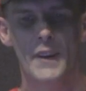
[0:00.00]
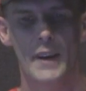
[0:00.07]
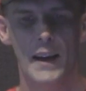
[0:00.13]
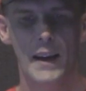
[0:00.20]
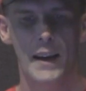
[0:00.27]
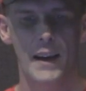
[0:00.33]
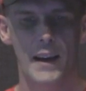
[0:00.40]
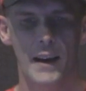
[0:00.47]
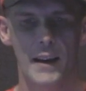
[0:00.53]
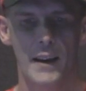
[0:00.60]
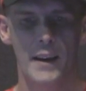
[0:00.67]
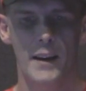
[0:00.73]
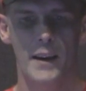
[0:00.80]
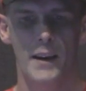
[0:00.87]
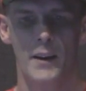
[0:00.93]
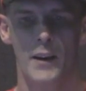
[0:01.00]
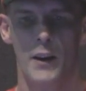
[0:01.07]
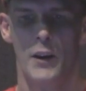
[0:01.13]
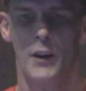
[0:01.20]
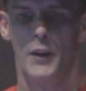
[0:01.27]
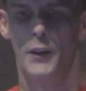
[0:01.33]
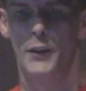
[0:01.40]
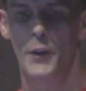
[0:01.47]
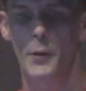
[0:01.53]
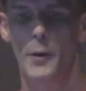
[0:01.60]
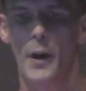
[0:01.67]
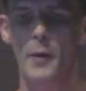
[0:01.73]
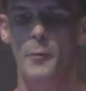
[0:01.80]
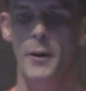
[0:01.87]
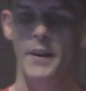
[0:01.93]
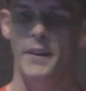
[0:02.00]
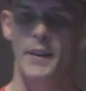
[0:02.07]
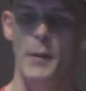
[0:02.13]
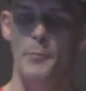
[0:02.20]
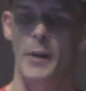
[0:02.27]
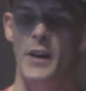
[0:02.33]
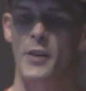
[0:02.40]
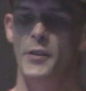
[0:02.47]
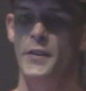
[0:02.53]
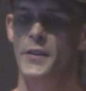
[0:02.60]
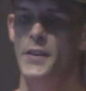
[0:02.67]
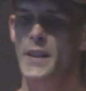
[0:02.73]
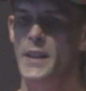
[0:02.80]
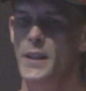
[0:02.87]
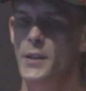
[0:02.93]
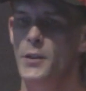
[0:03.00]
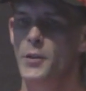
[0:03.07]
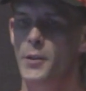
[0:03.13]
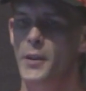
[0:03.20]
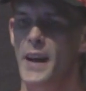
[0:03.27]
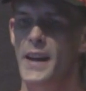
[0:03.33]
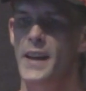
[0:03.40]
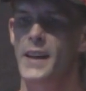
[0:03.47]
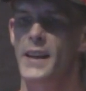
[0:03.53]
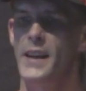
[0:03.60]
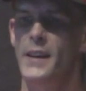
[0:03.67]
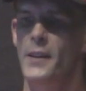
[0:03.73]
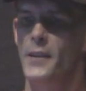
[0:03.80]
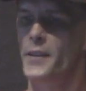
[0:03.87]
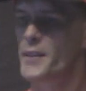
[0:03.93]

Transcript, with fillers: uh, so I wanted to get back onto the UK again. I'll